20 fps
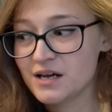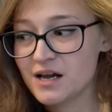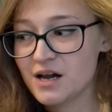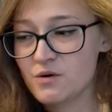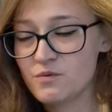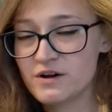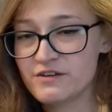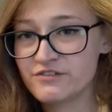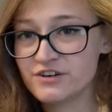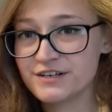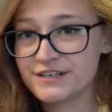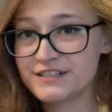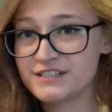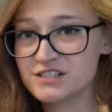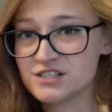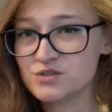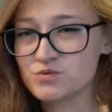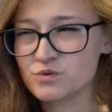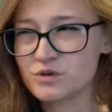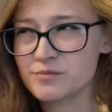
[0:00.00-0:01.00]
However, he
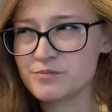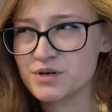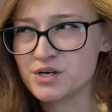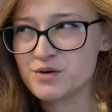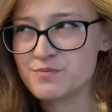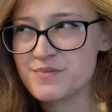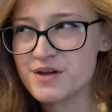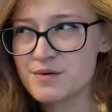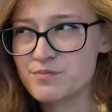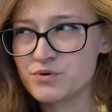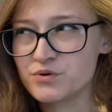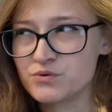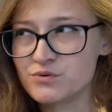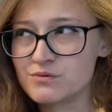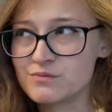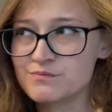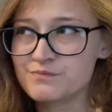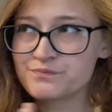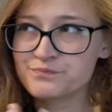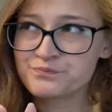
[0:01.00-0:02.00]
does want to burn people.